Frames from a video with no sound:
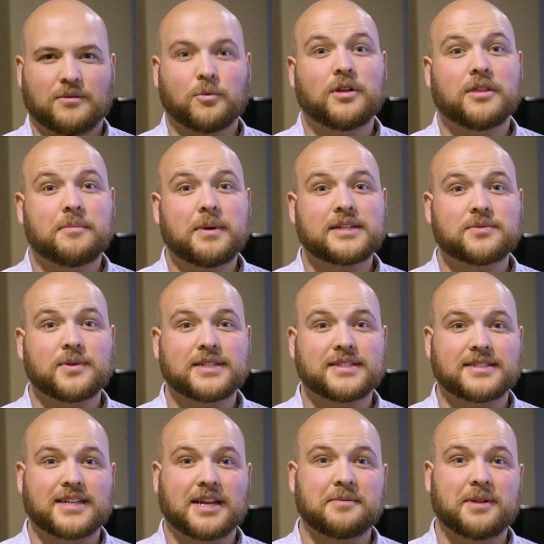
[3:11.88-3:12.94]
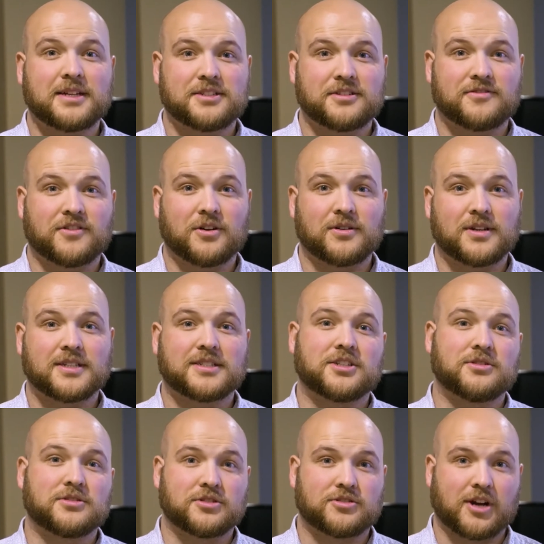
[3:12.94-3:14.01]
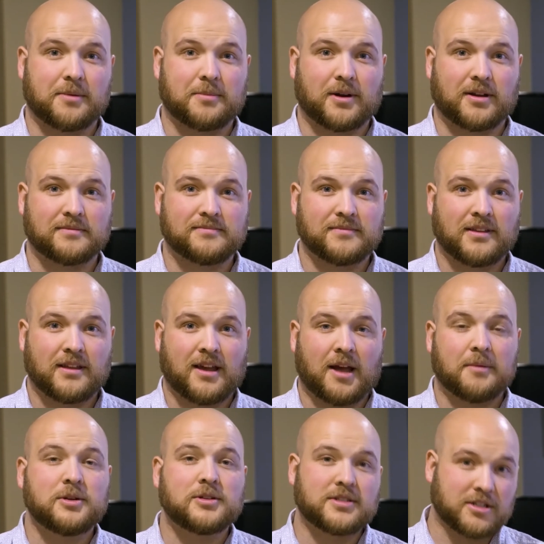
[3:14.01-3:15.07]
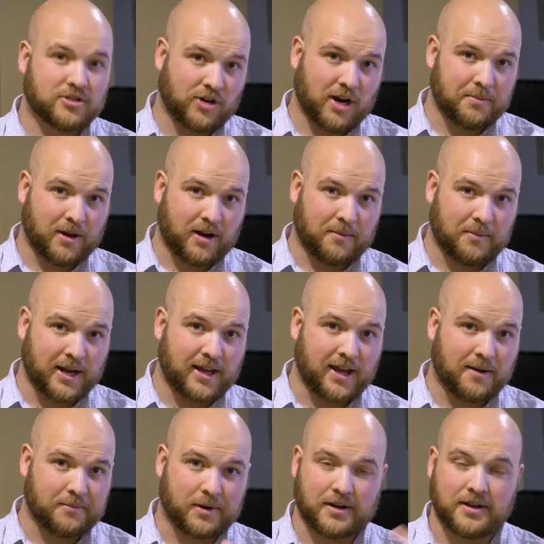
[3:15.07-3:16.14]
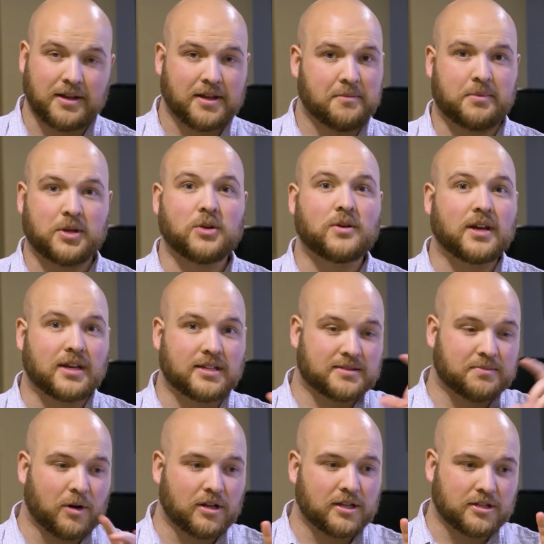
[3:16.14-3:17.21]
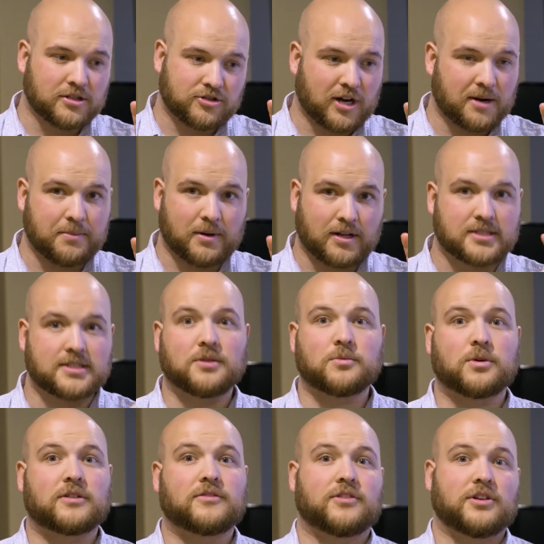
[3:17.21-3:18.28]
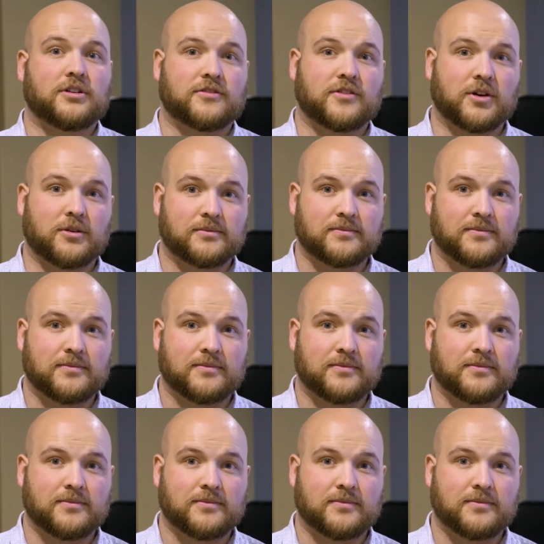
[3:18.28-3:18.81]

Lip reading: One of the best ways to stabilize your phone is to use a tripod. I'm using a tripod on my camera, but you can get small little tripods that work for your phone.